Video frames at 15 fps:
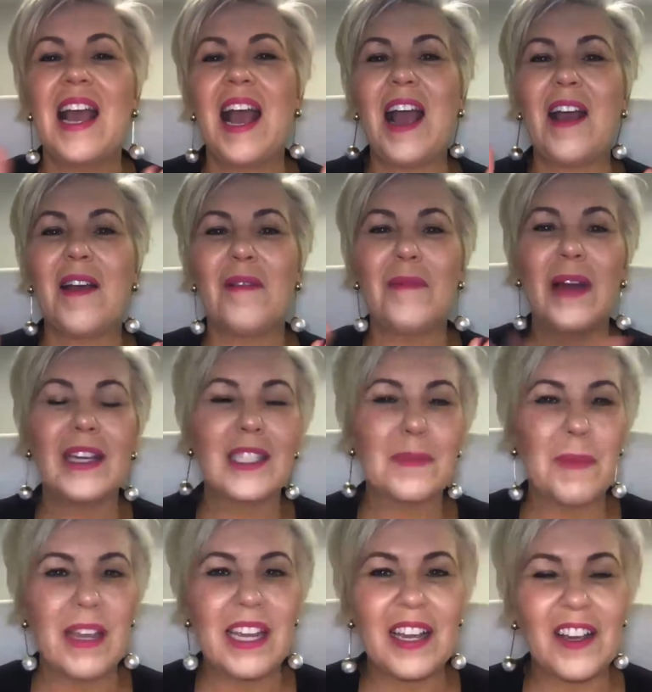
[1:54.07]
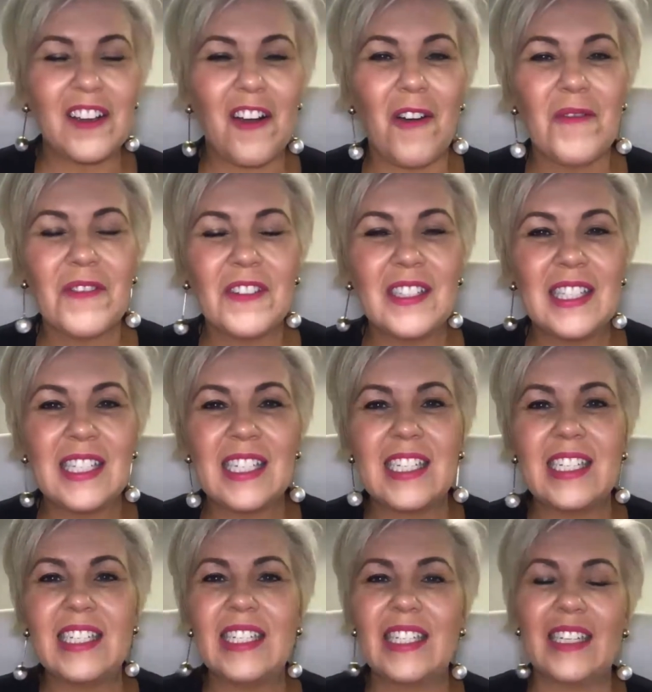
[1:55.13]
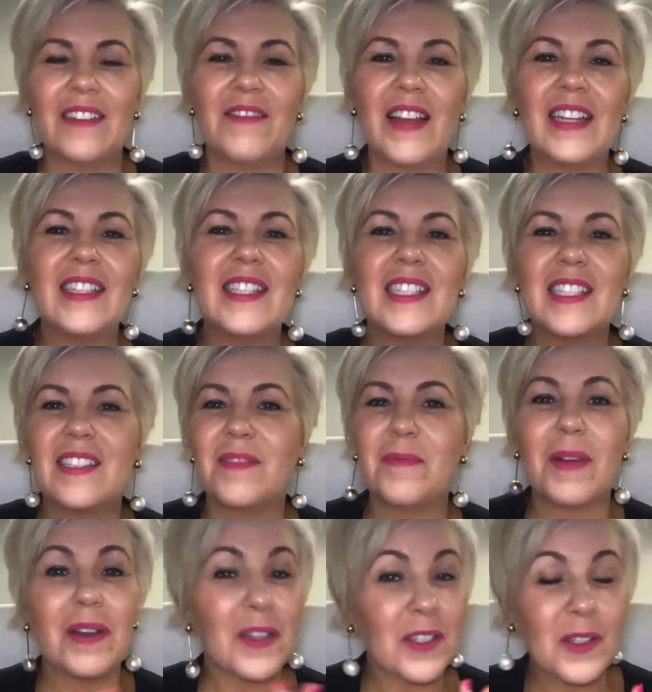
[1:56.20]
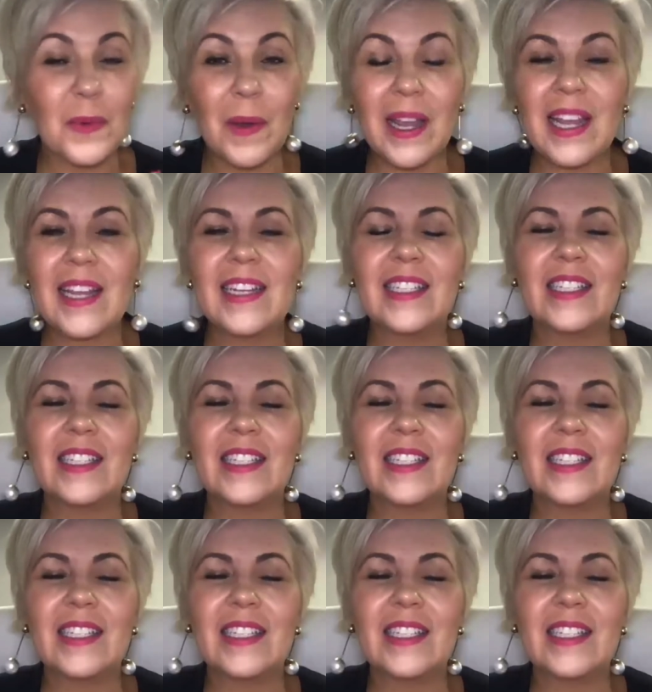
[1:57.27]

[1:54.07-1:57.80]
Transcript: I speak at conferences and events most weeks.